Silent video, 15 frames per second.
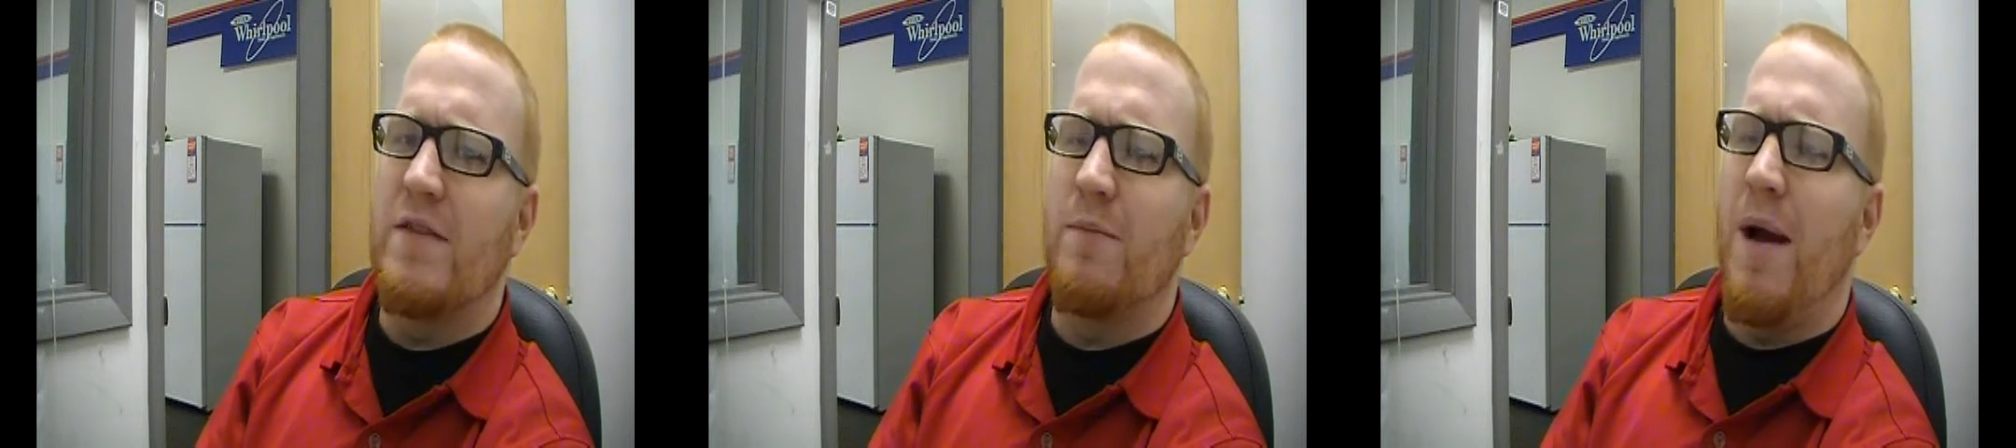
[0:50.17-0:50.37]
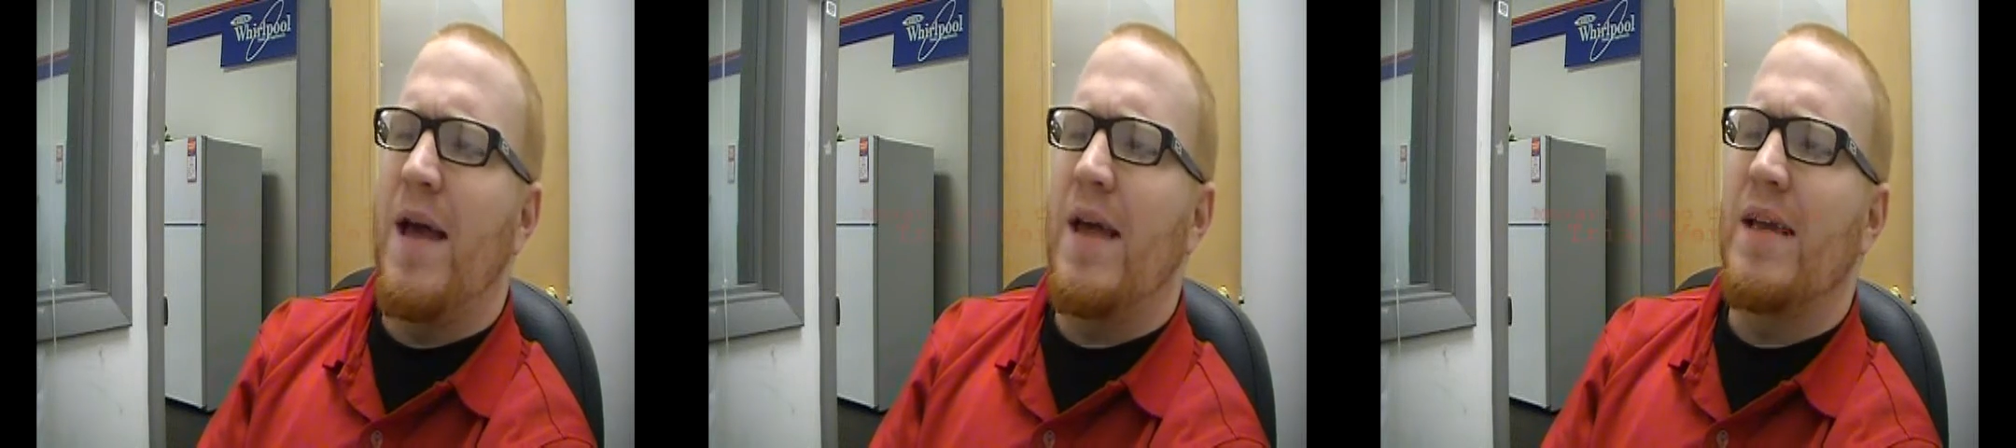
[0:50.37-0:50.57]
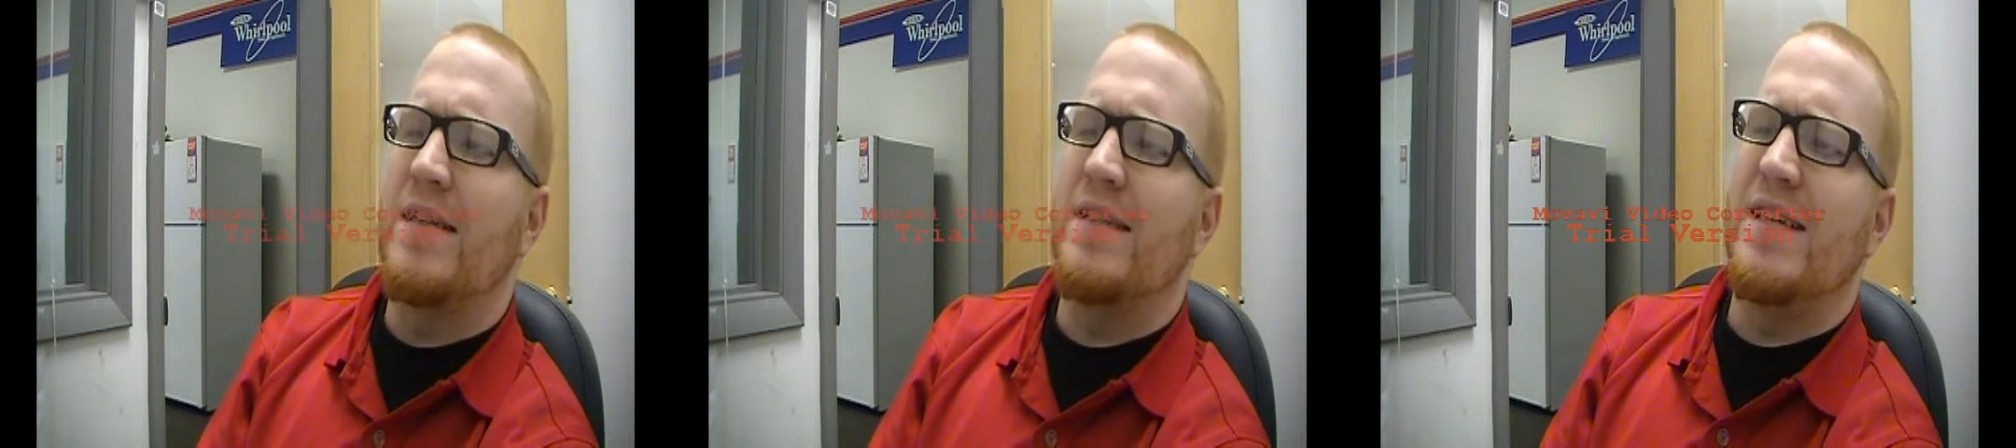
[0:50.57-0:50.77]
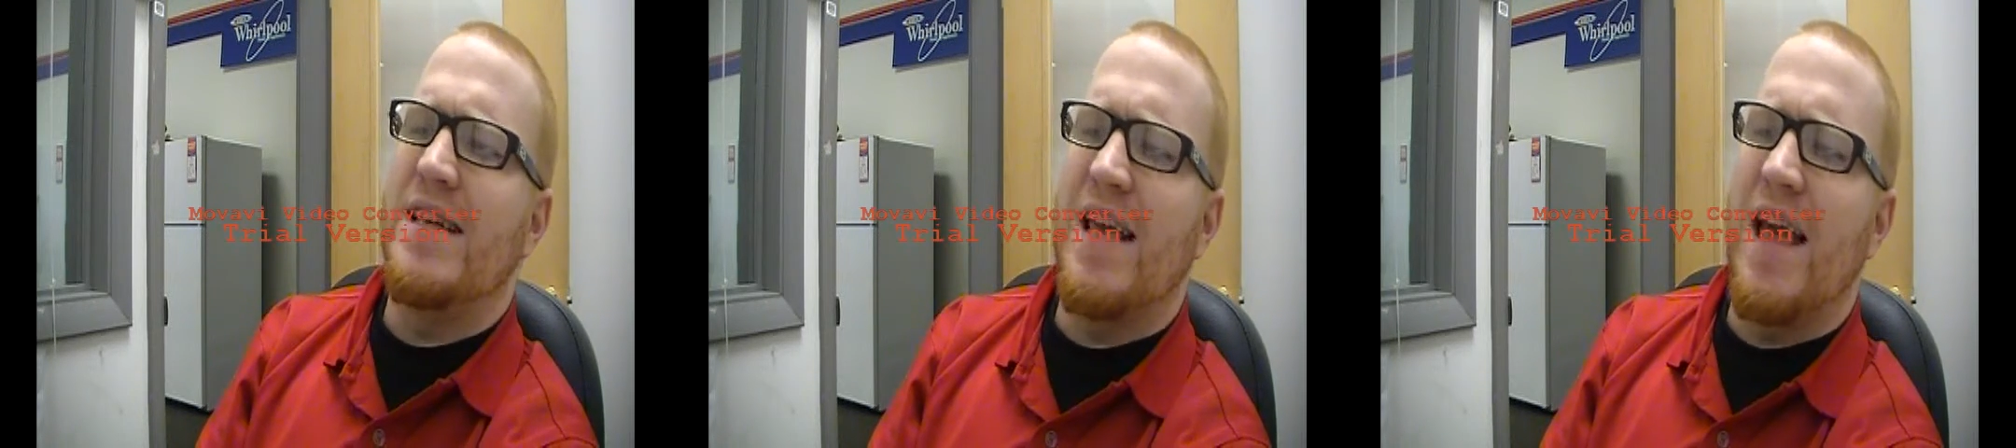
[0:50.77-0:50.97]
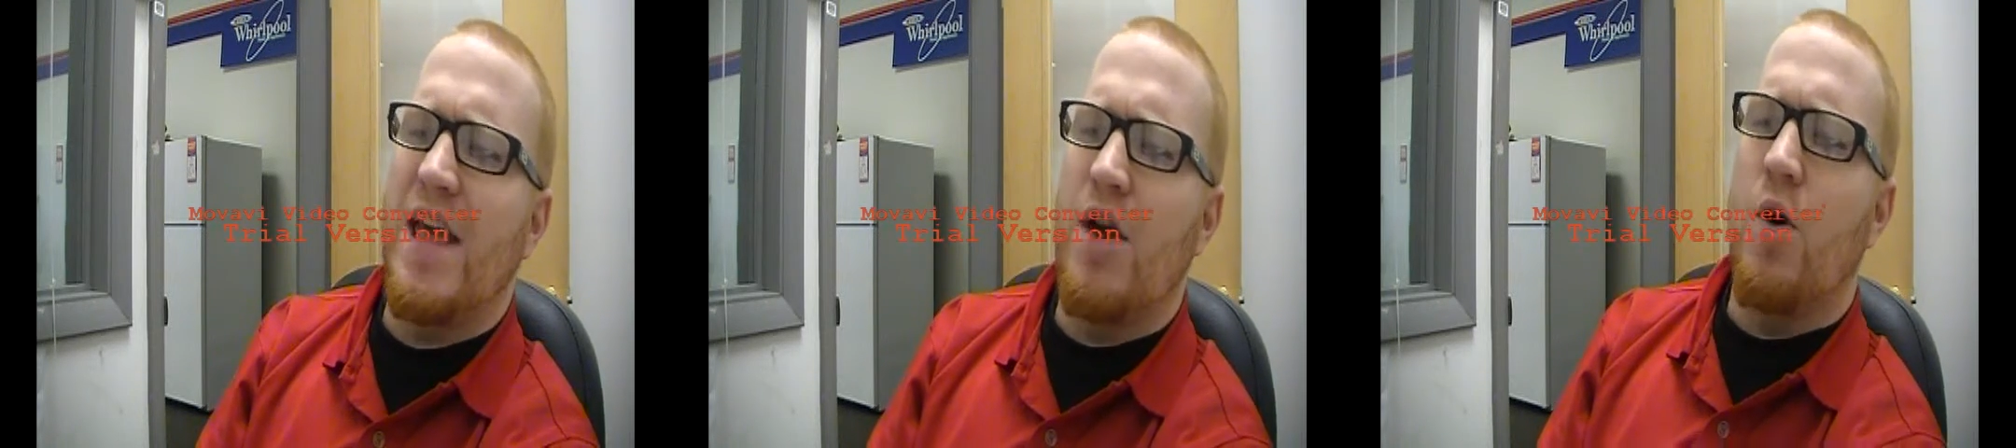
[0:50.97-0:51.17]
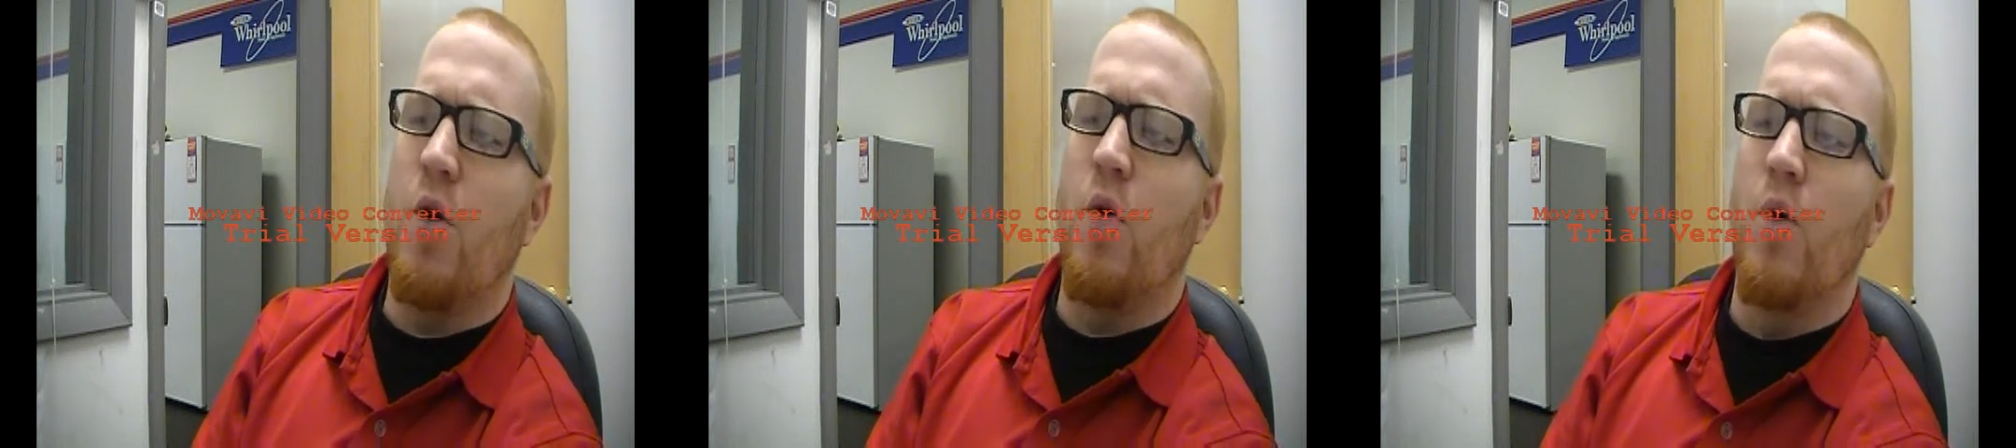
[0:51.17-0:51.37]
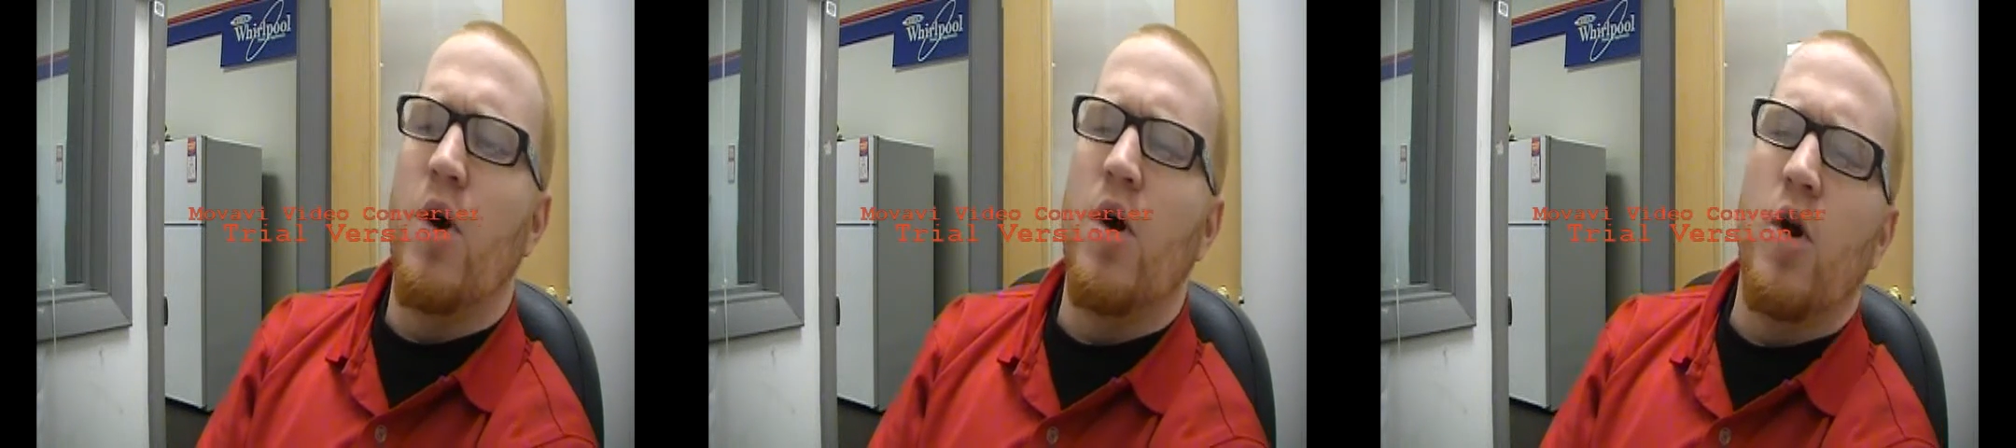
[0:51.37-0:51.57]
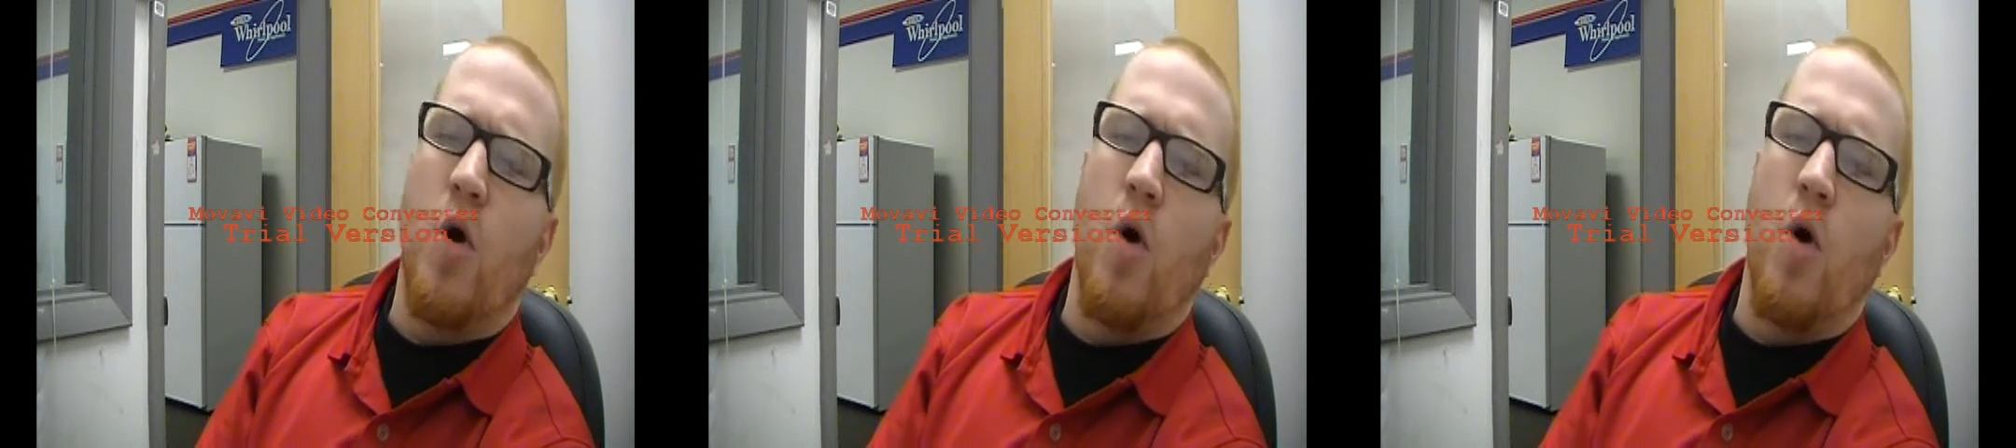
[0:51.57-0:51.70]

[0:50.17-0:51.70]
by TKO,